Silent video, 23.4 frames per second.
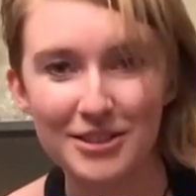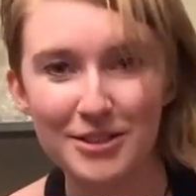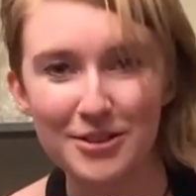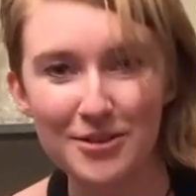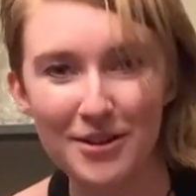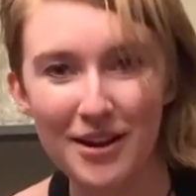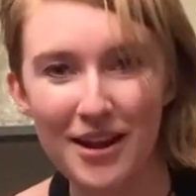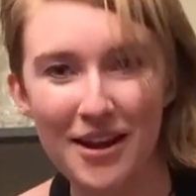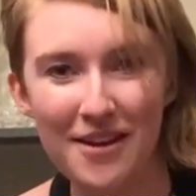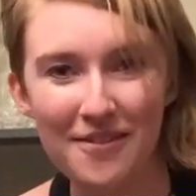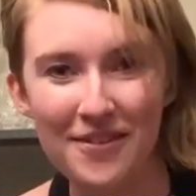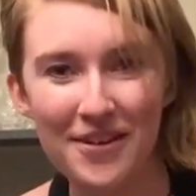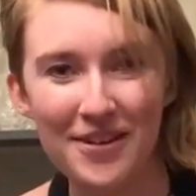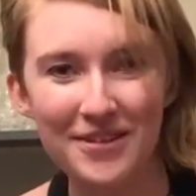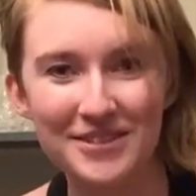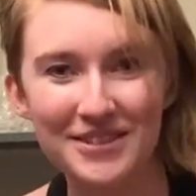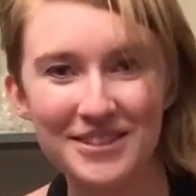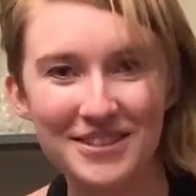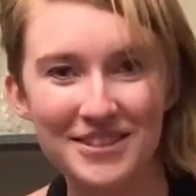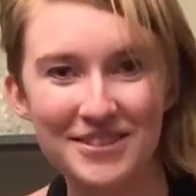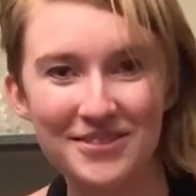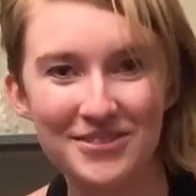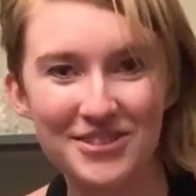2.5
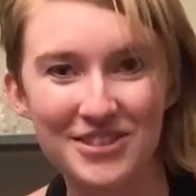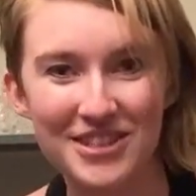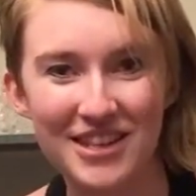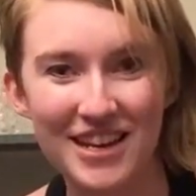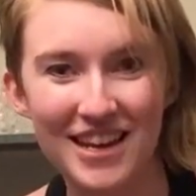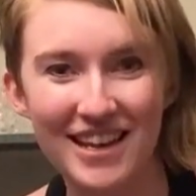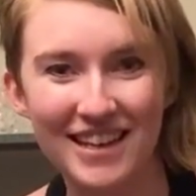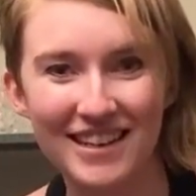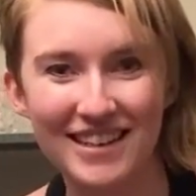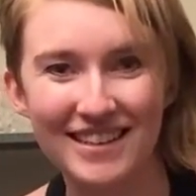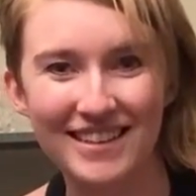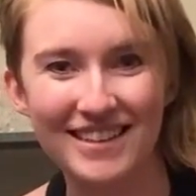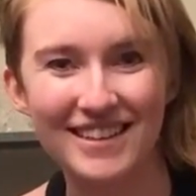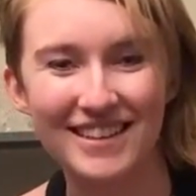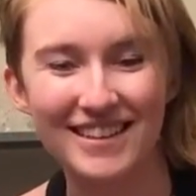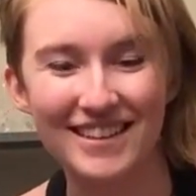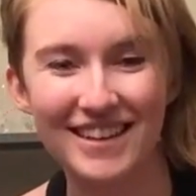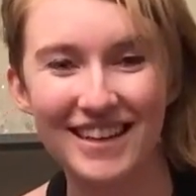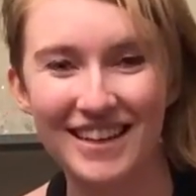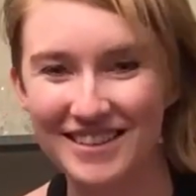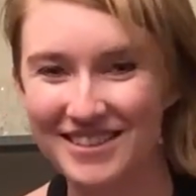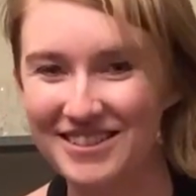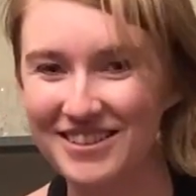ounces of gin.
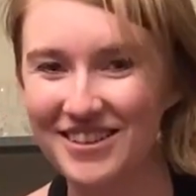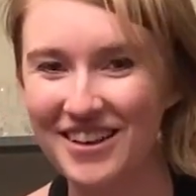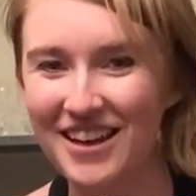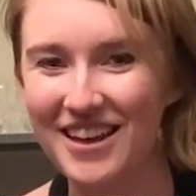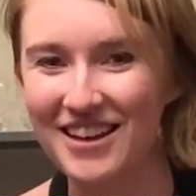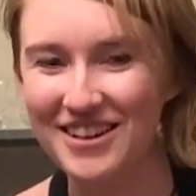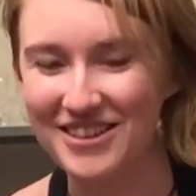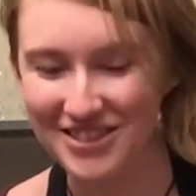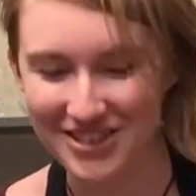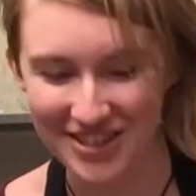That's a lot of